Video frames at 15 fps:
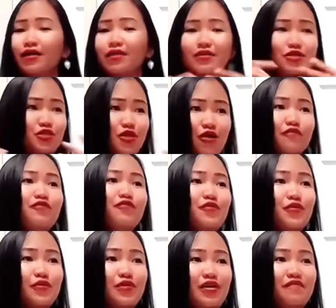the junk
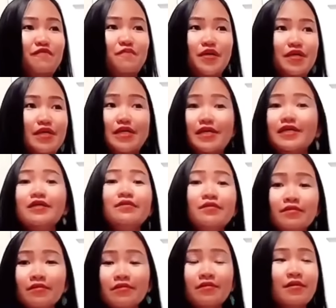food I've been
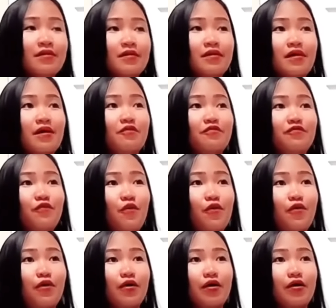eating
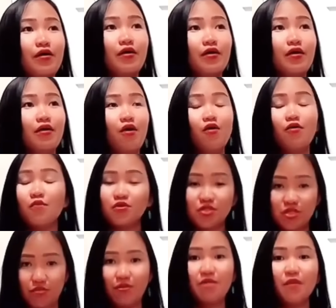for
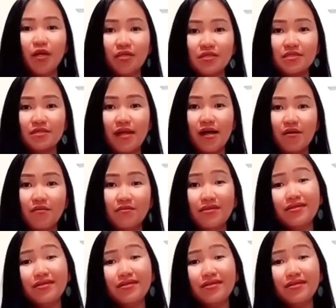almost 3 months now.